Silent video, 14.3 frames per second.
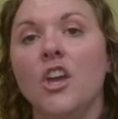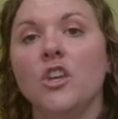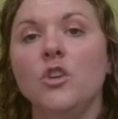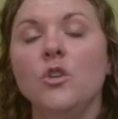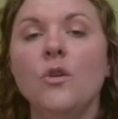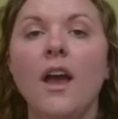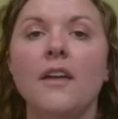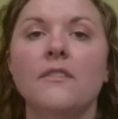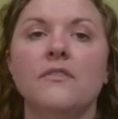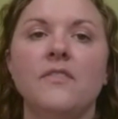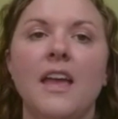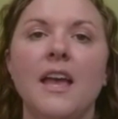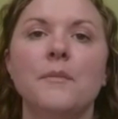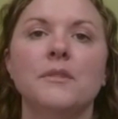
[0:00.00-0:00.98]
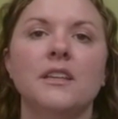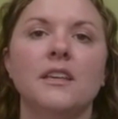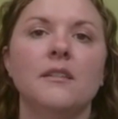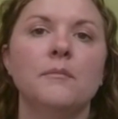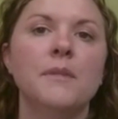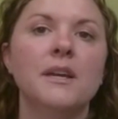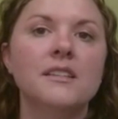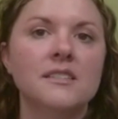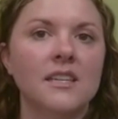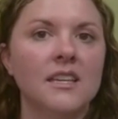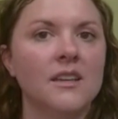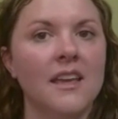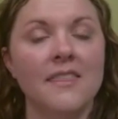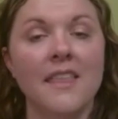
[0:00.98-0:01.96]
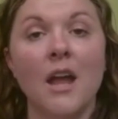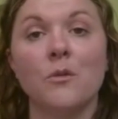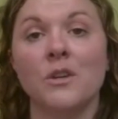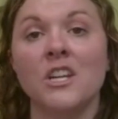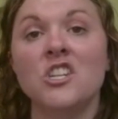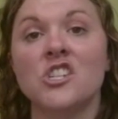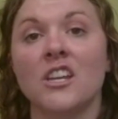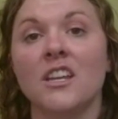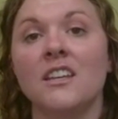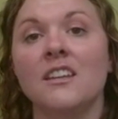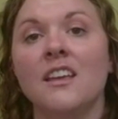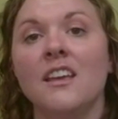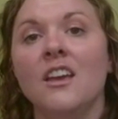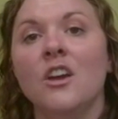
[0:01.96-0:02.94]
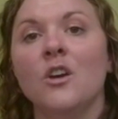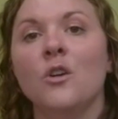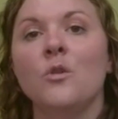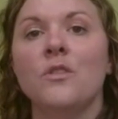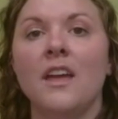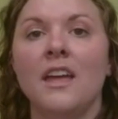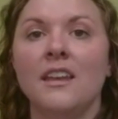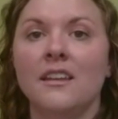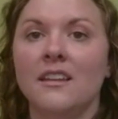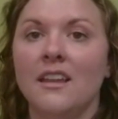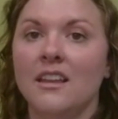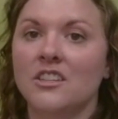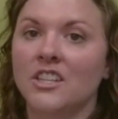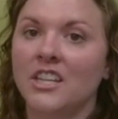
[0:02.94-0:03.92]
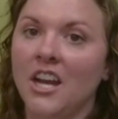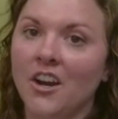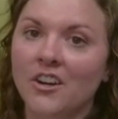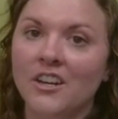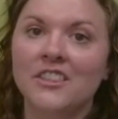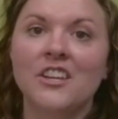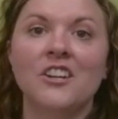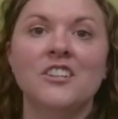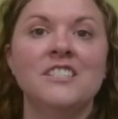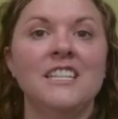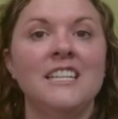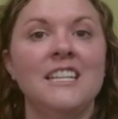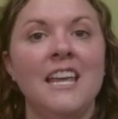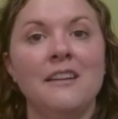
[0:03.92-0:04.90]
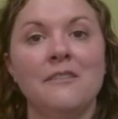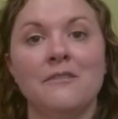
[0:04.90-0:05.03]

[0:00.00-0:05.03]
you had family mixing in that region who then carried their DNA